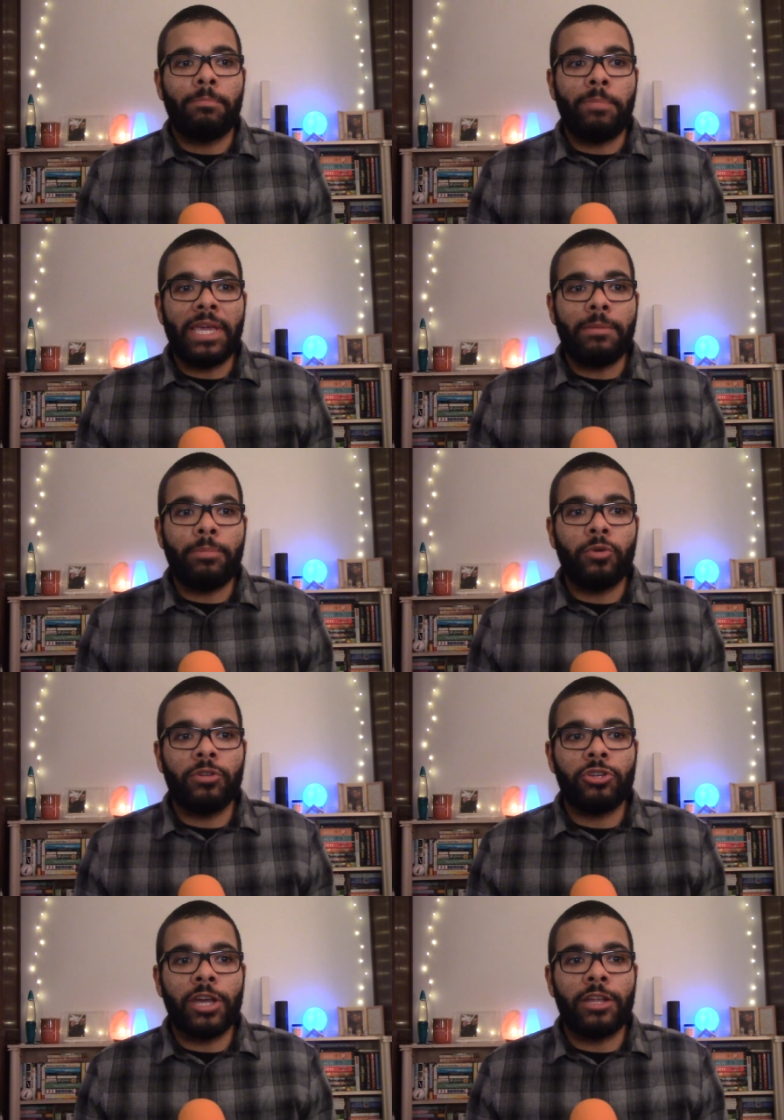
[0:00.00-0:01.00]
Pete
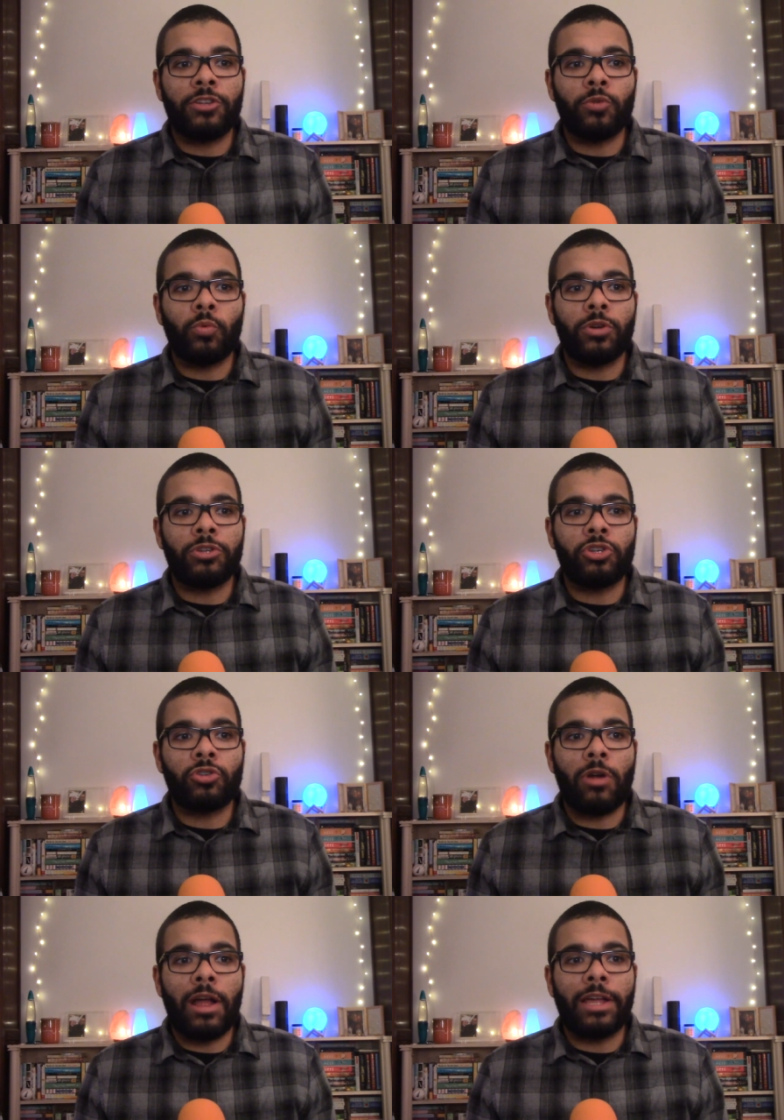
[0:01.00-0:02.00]
Buttigieg was
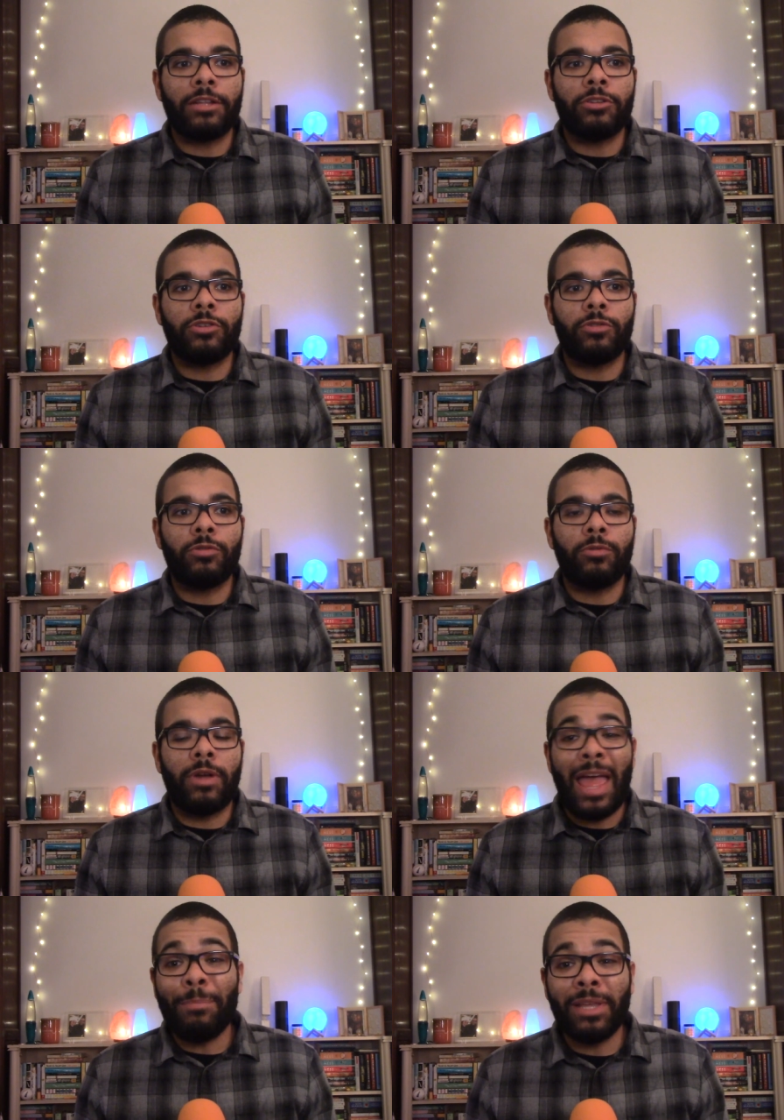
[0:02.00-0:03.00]
trying to
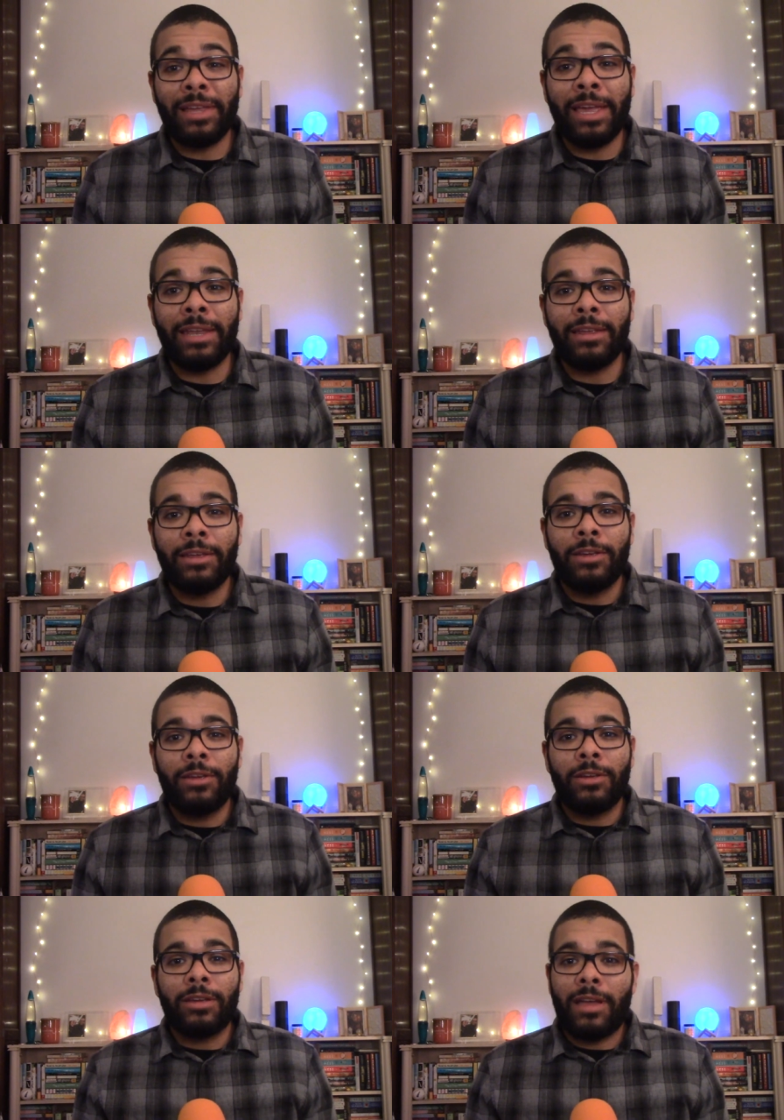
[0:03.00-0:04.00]
emulate,
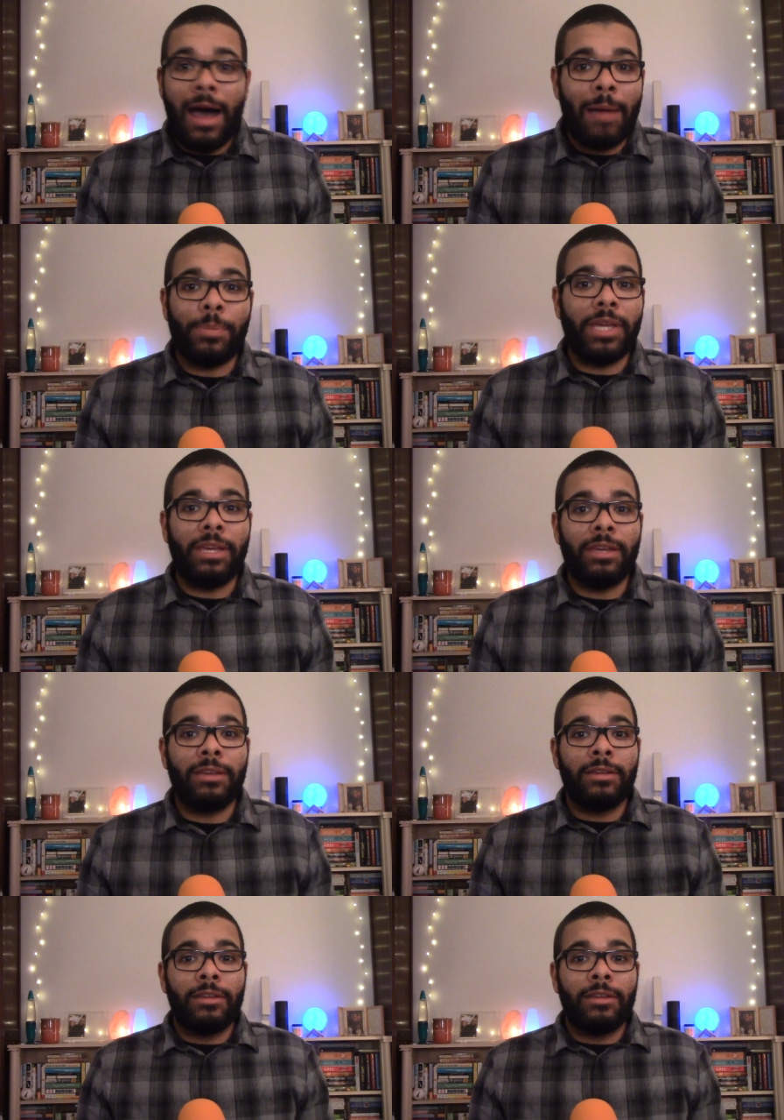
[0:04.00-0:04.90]
copy,